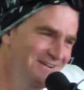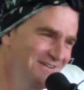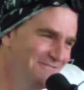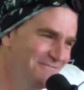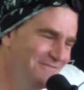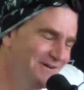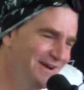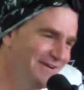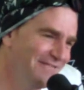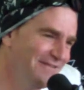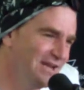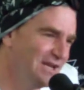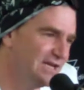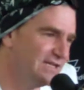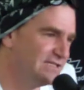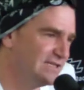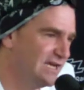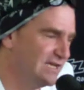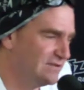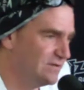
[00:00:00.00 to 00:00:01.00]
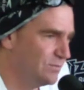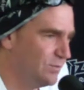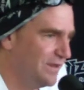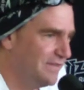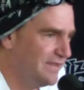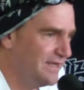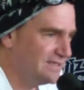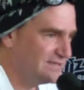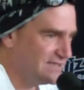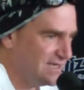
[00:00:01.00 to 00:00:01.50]
But I mean, it's the one
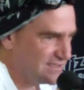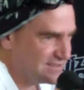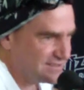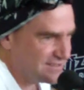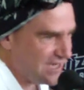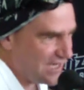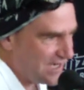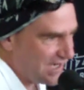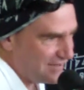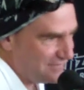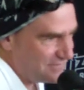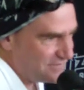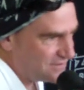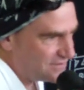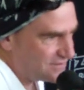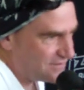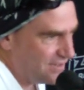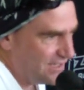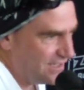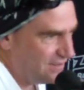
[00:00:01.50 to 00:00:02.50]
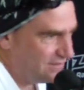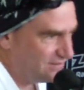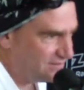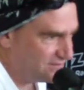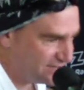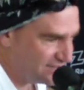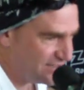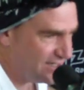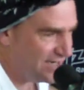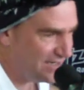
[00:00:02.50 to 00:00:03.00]
thing is like
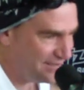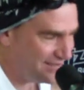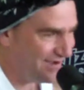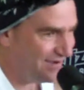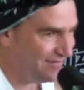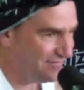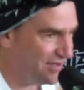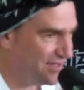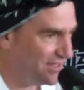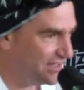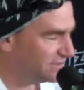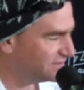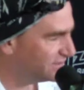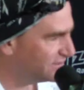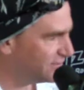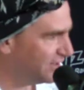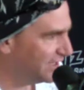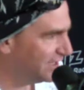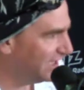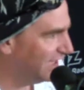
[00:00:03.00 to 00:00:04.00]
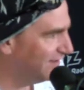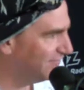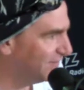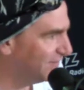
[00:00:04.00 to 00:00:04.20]
skydiving is a great lever.